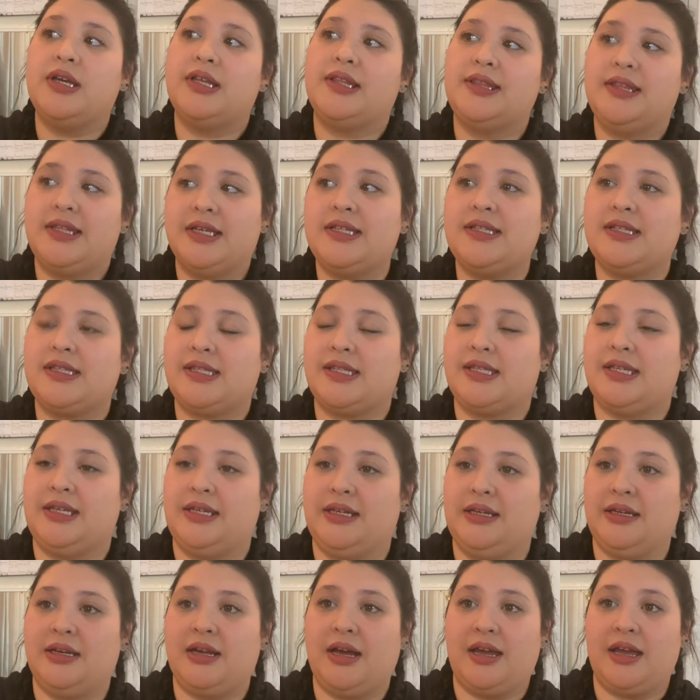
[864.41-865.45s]
this
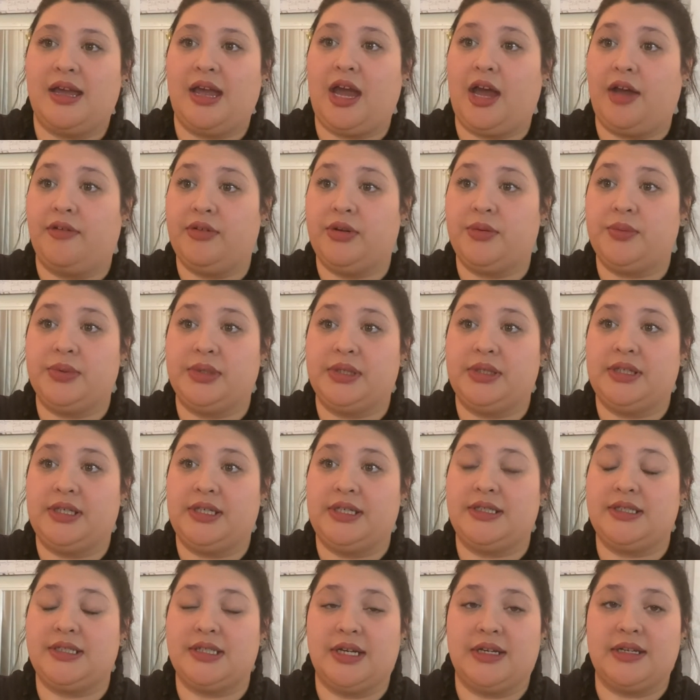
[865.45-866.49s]
scene I haven't really
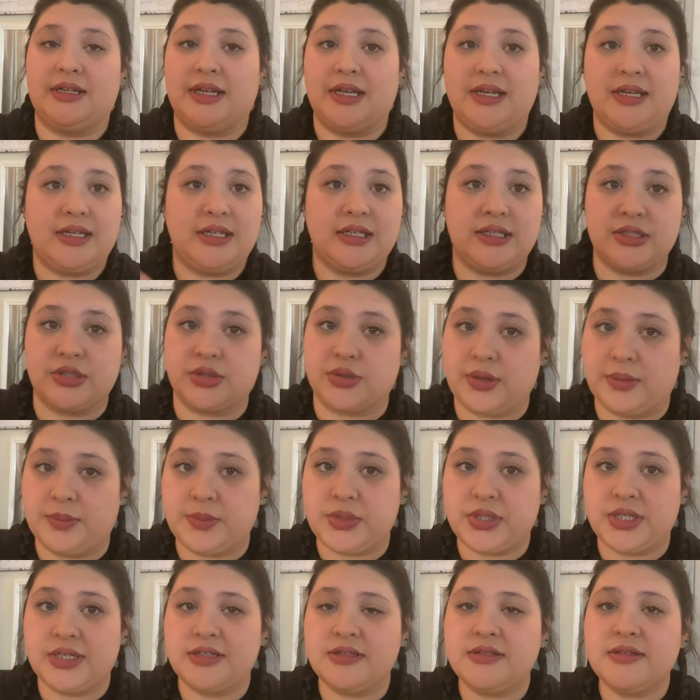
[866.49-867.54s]
done any
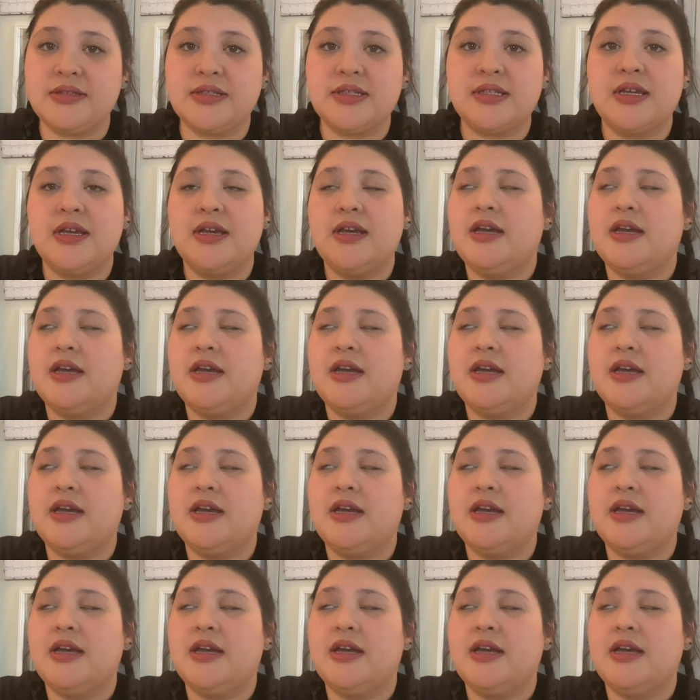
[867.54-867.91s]
descriptions,